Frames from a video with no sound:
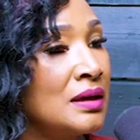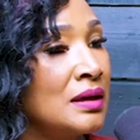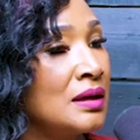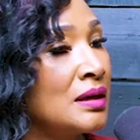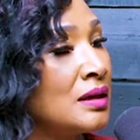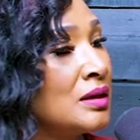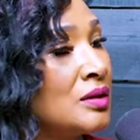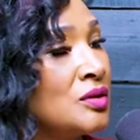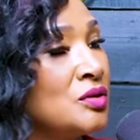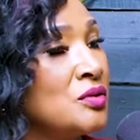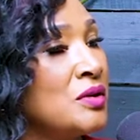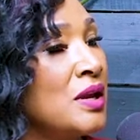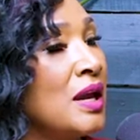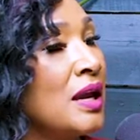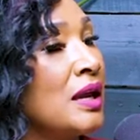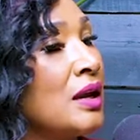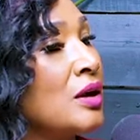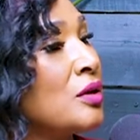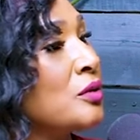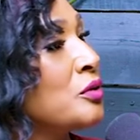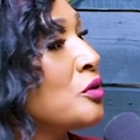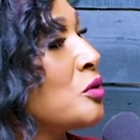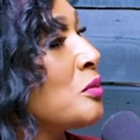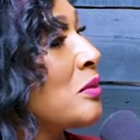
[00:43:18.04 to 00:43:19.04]
you can't
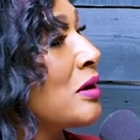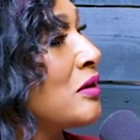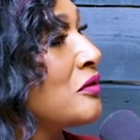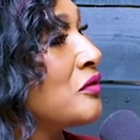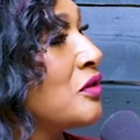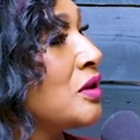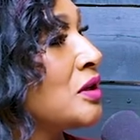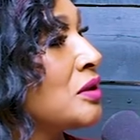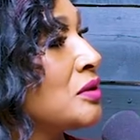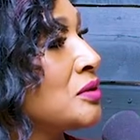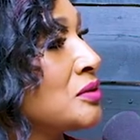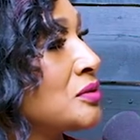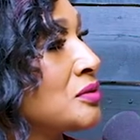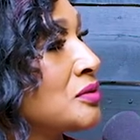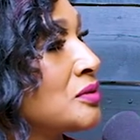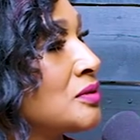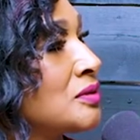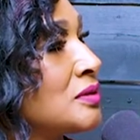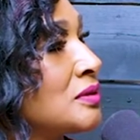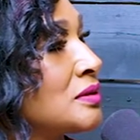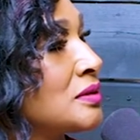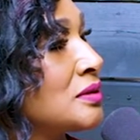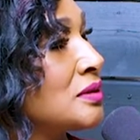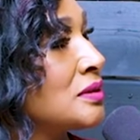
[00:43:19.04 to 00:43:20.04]
go through my phone.
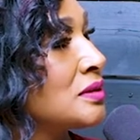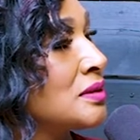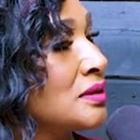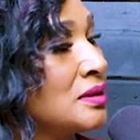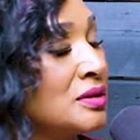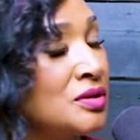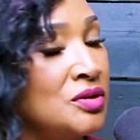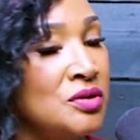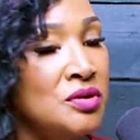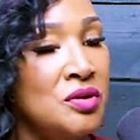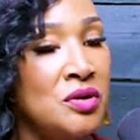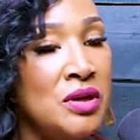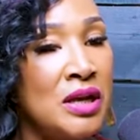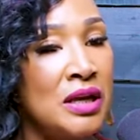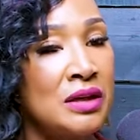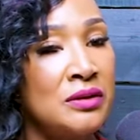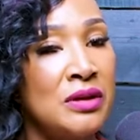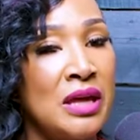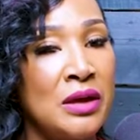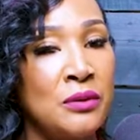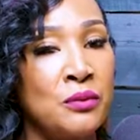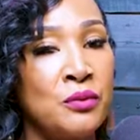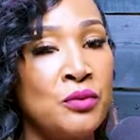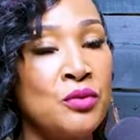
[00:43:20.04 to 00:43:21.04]
You know, that,
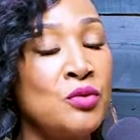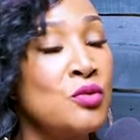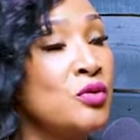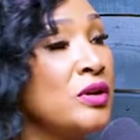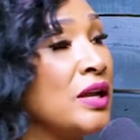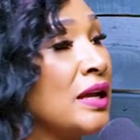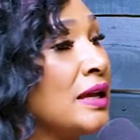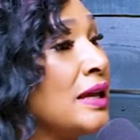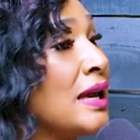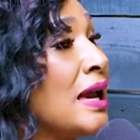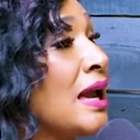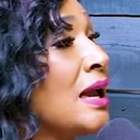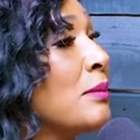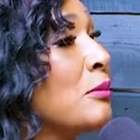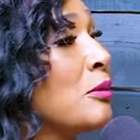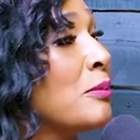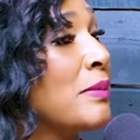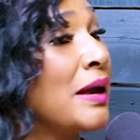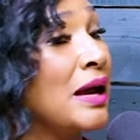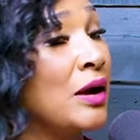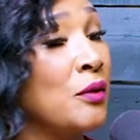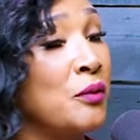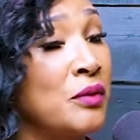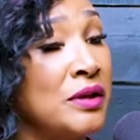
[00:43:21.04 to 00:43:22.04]
that rule that came
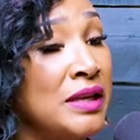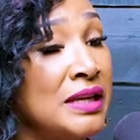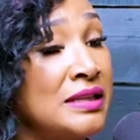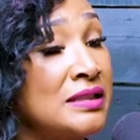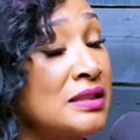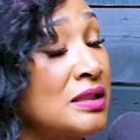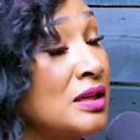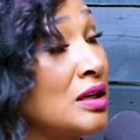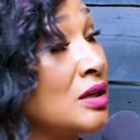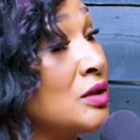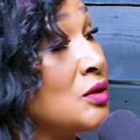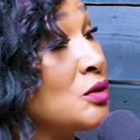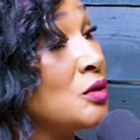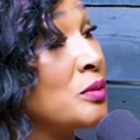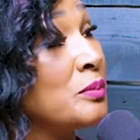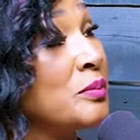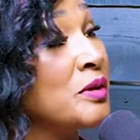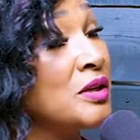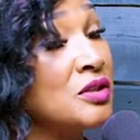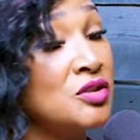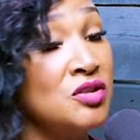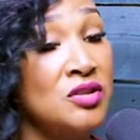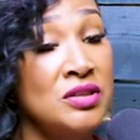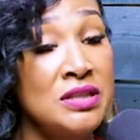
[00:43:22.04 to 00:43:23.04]
about when they started doing
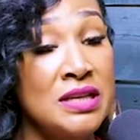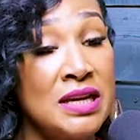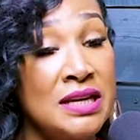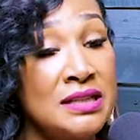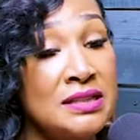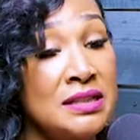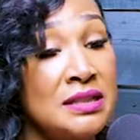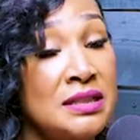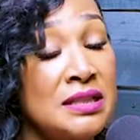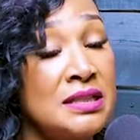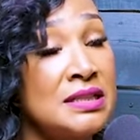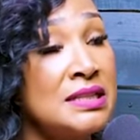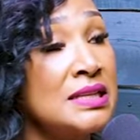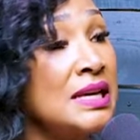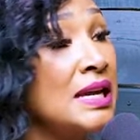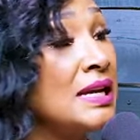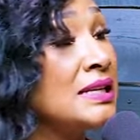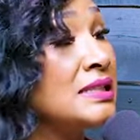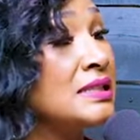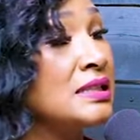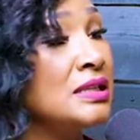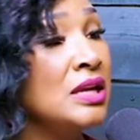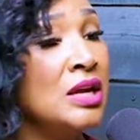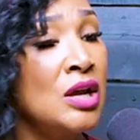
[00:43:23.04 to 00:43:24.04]
picture texting and
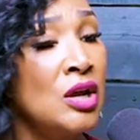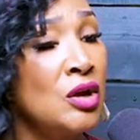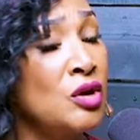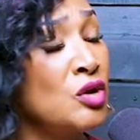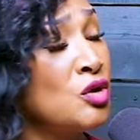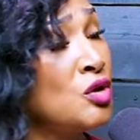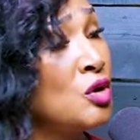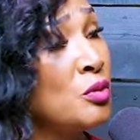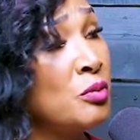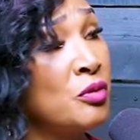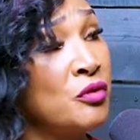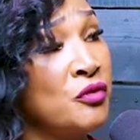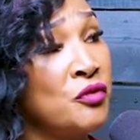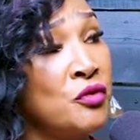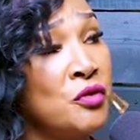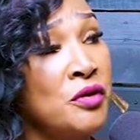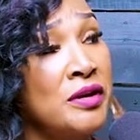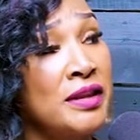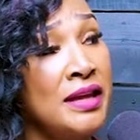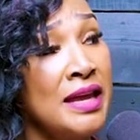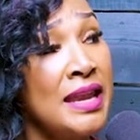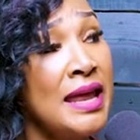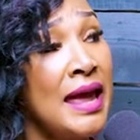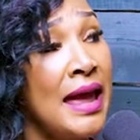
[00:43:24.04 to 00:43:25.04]
texting. You know, before
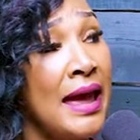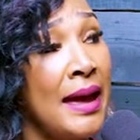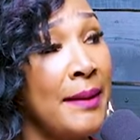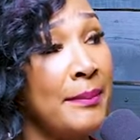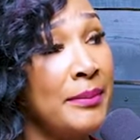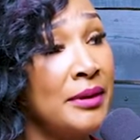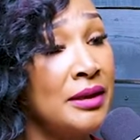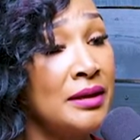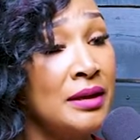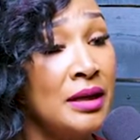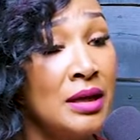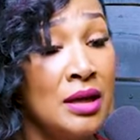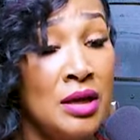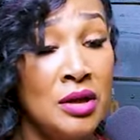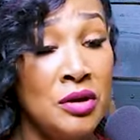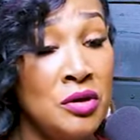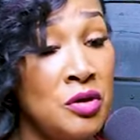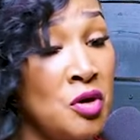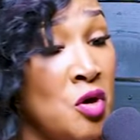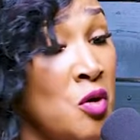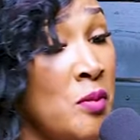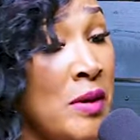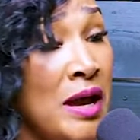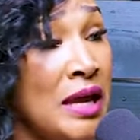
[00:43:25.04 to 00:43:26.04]
that happened,
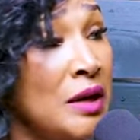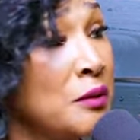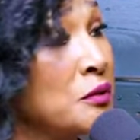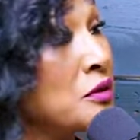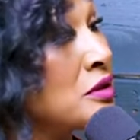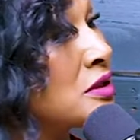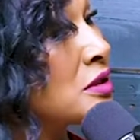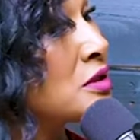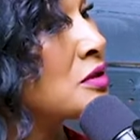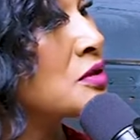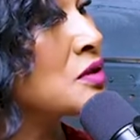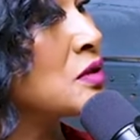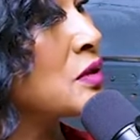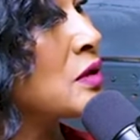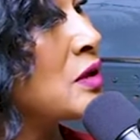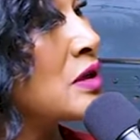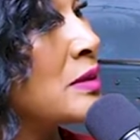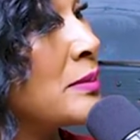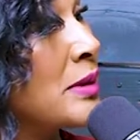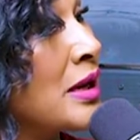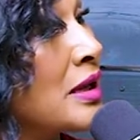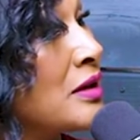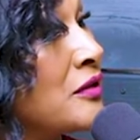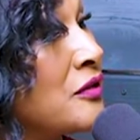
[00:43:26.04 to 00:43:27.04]
nobody was concerned
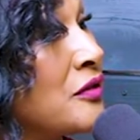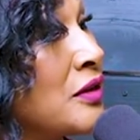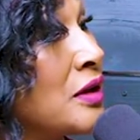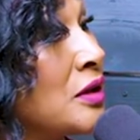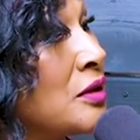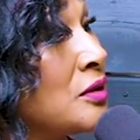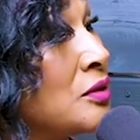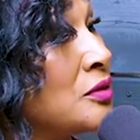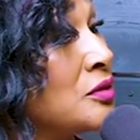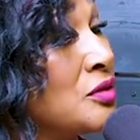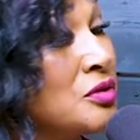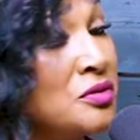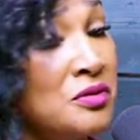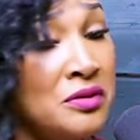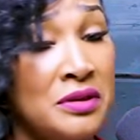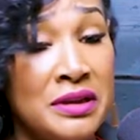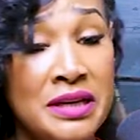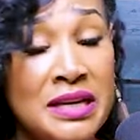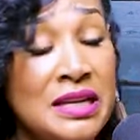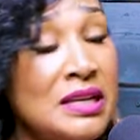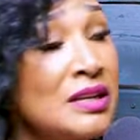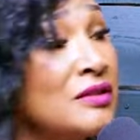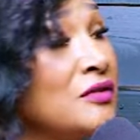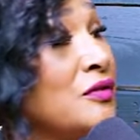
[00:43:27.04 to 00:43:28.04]
about a phone. You
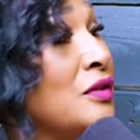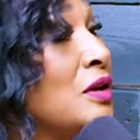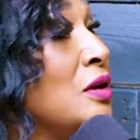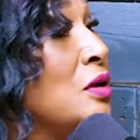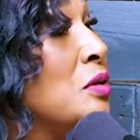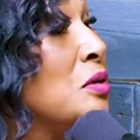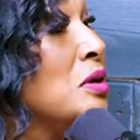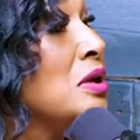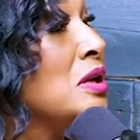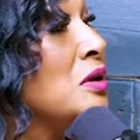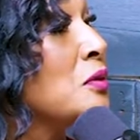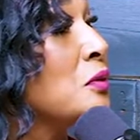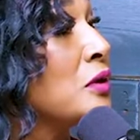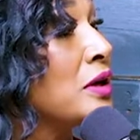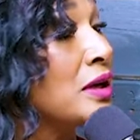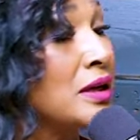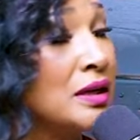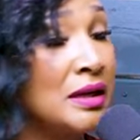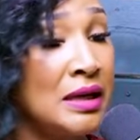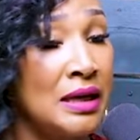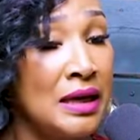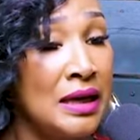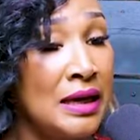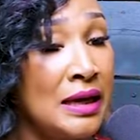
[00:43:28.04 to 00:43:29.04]
lay that phone anywhere.
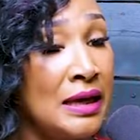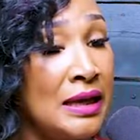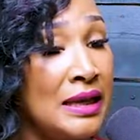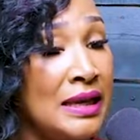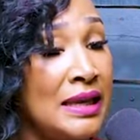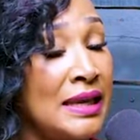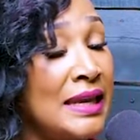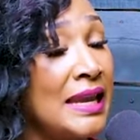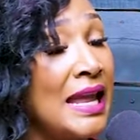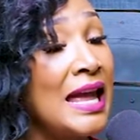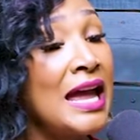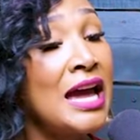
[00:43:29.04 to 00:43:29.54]
Now